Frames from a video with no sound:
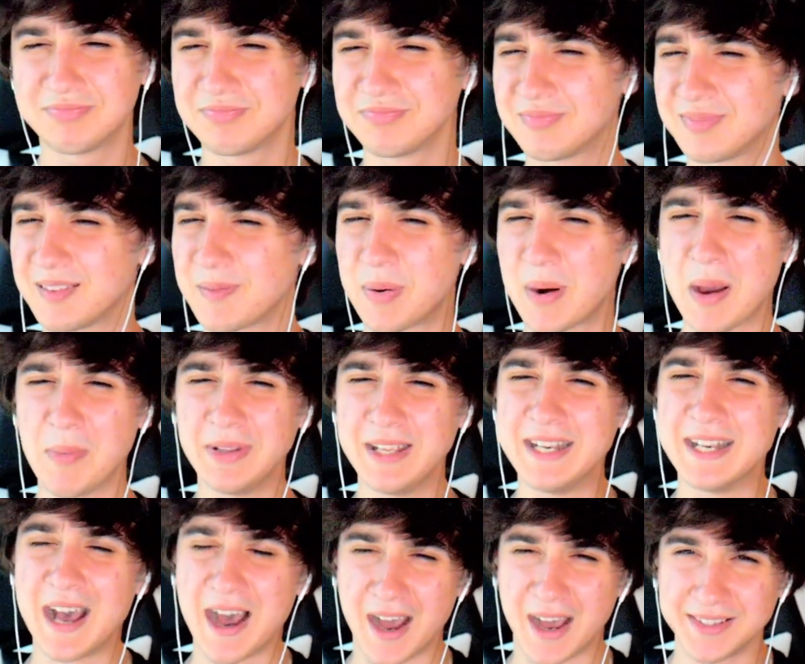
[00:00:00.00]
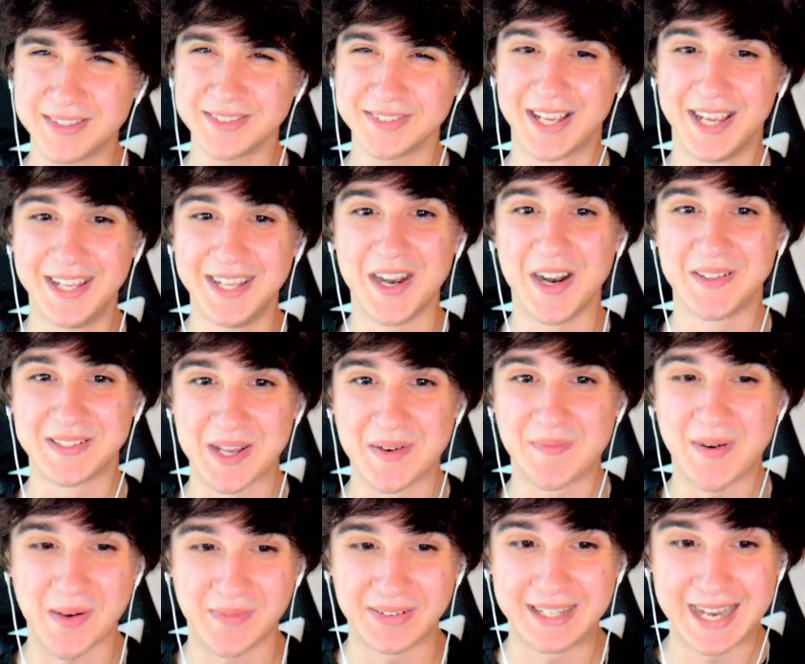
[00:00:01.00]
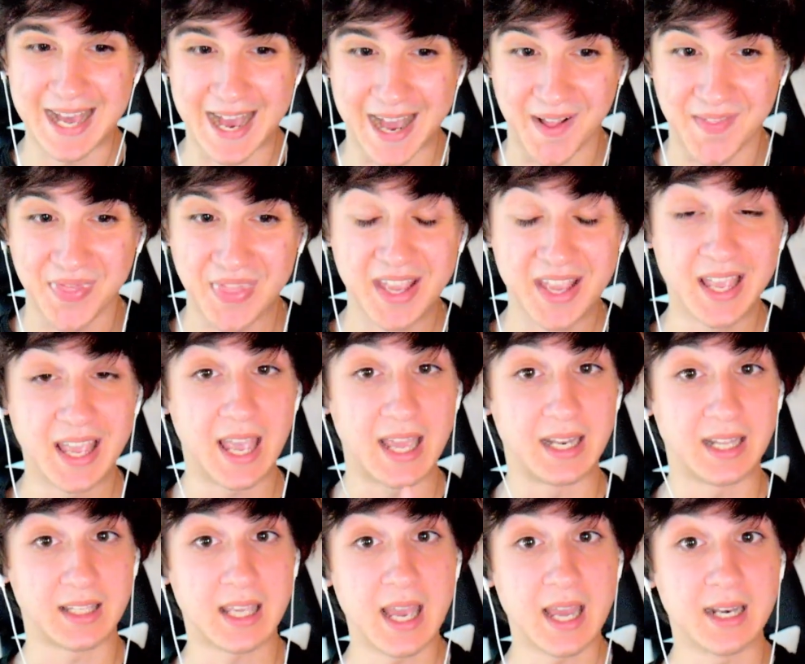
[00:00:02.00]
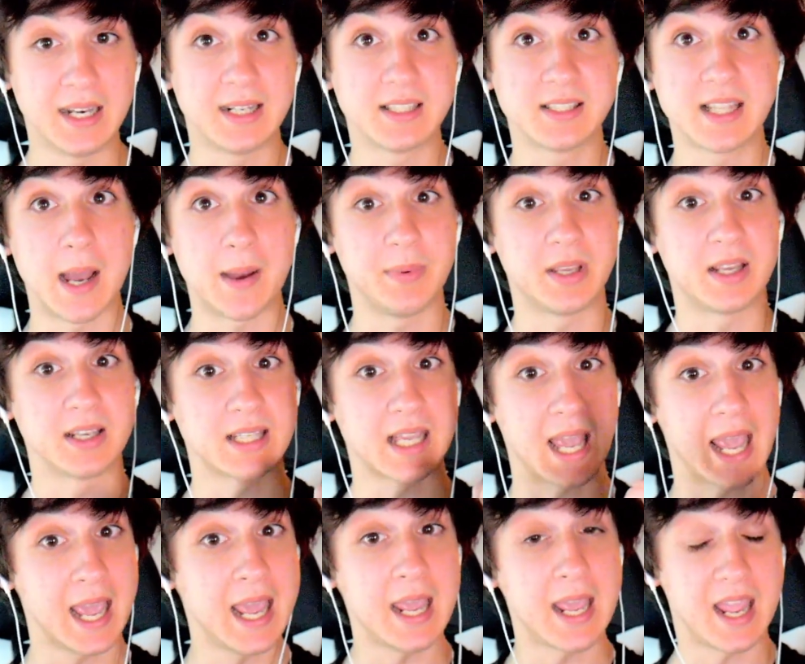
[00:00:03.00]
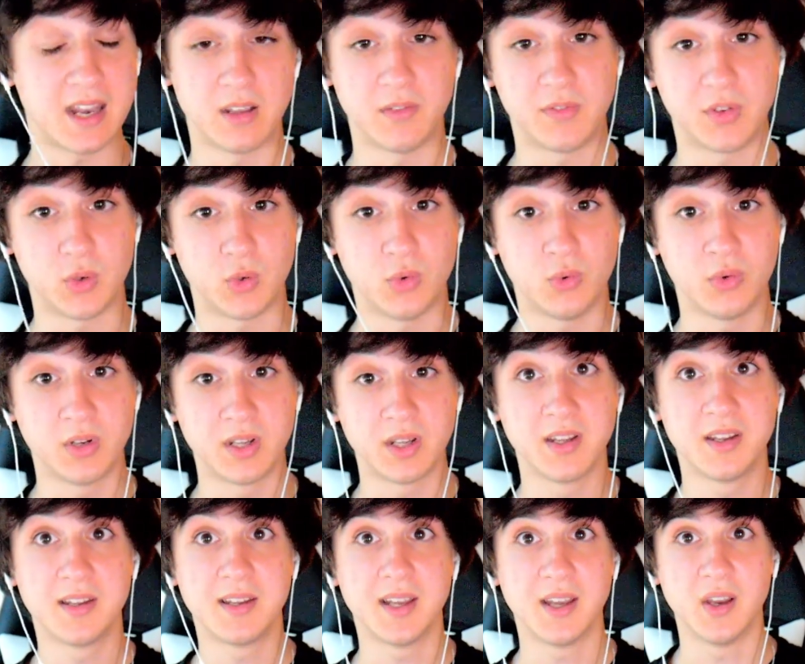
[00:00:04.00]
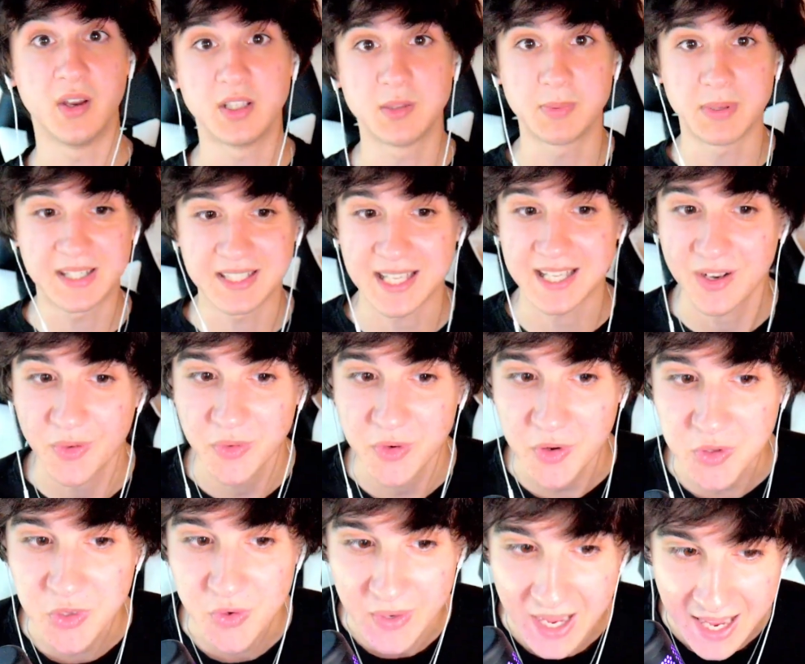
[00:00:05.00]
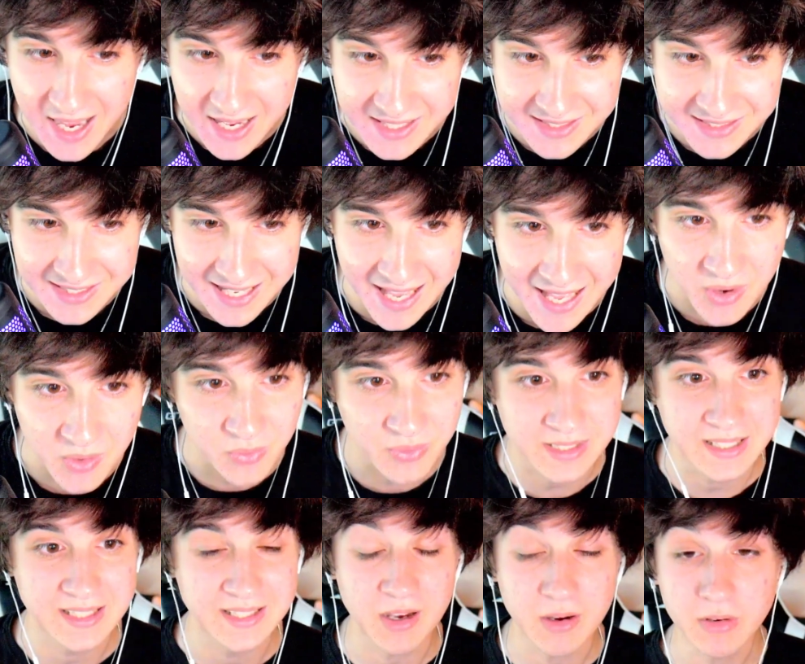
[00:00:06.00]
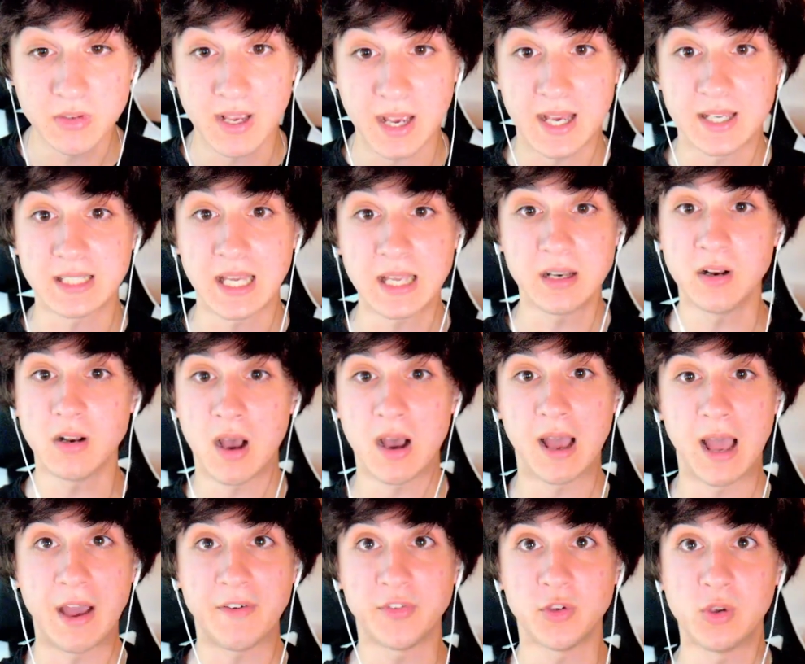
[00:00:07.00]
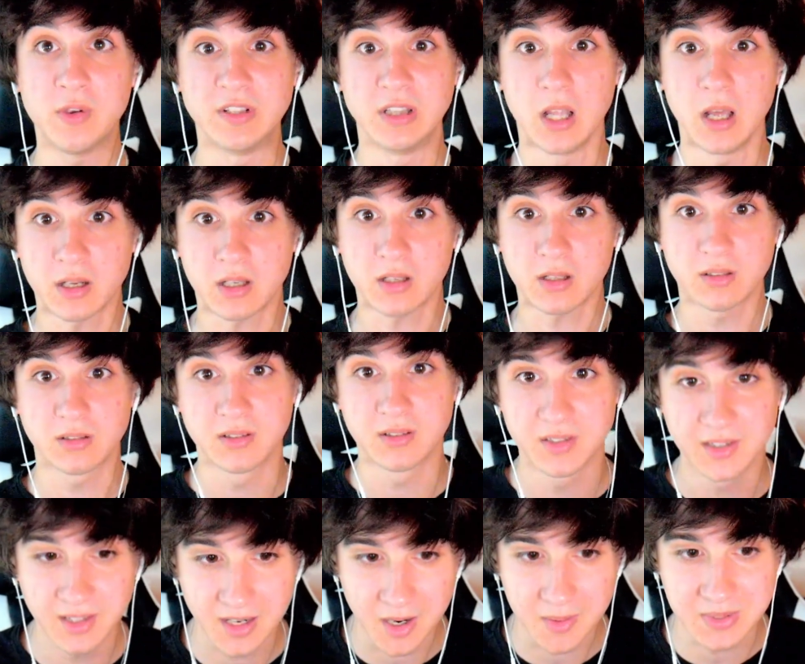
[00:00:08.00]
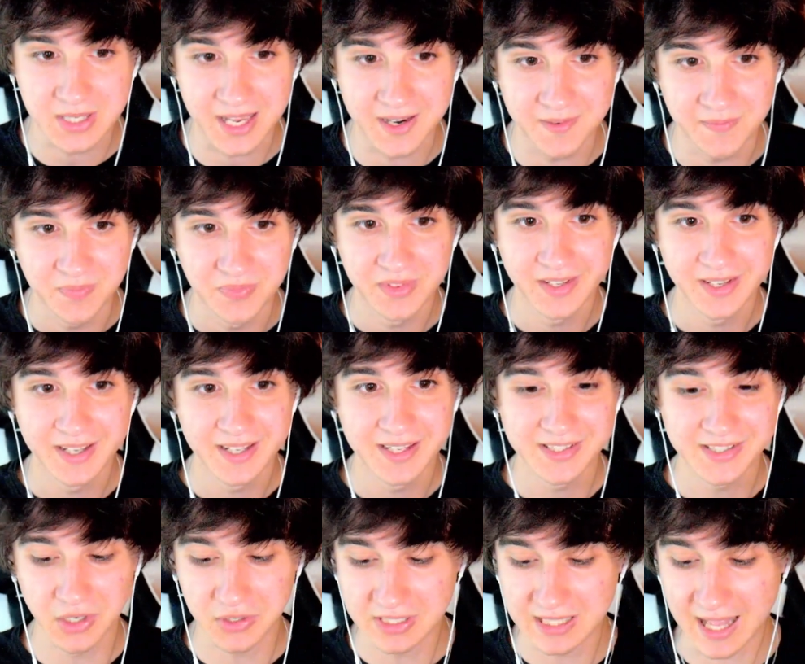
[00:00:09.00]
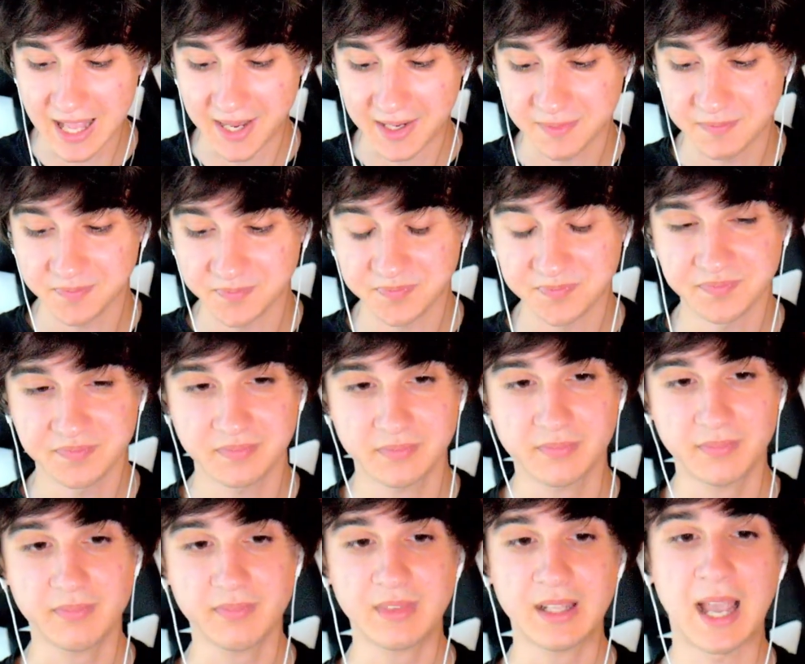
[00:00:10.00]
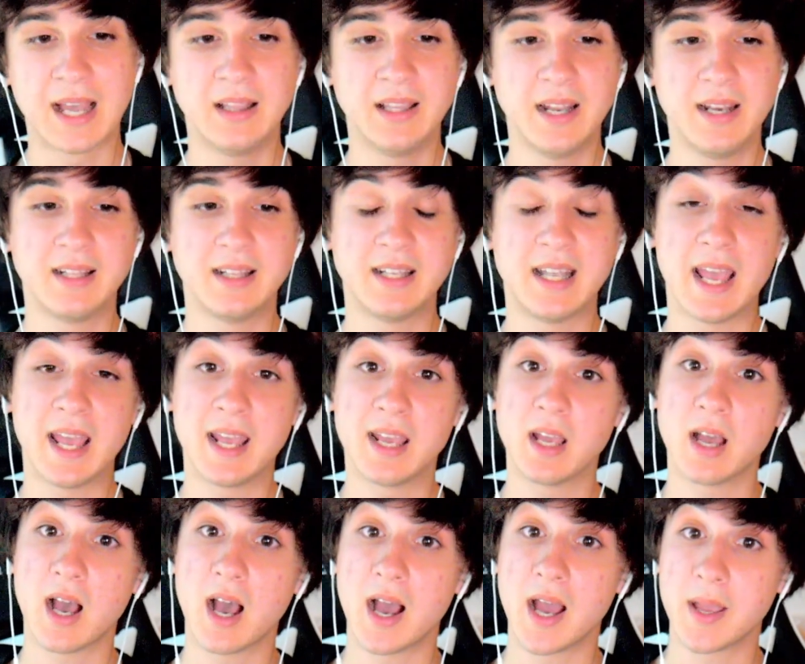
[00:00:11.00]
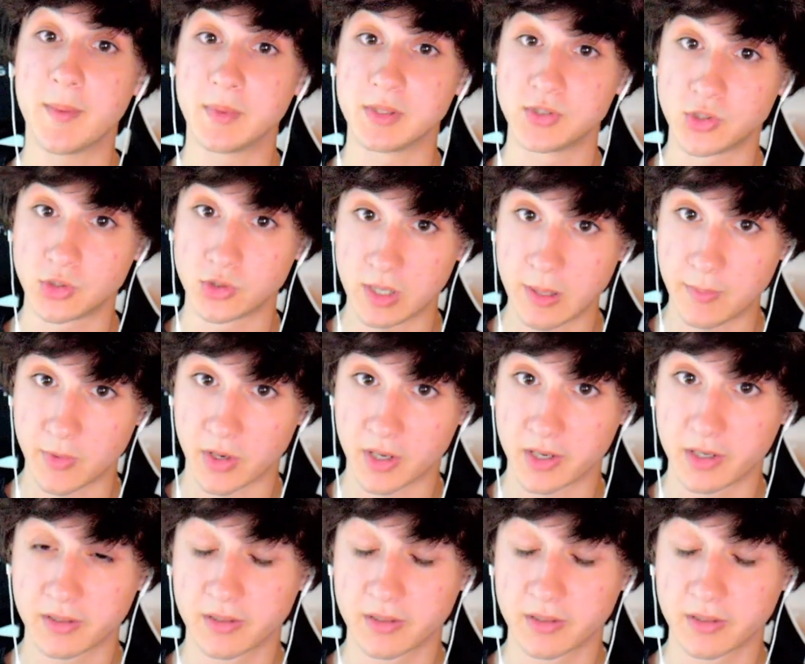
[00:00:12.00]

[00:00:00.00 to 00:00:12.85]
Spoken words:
Probably not. You know what I'm saying? Probably not. And again, it is not because I hate any of you. It's because I don't know you guys. I don't really know you guys. I don't know how half of you even look. You know what I'm saying? So it's like, at the end of the day, I am a streamer,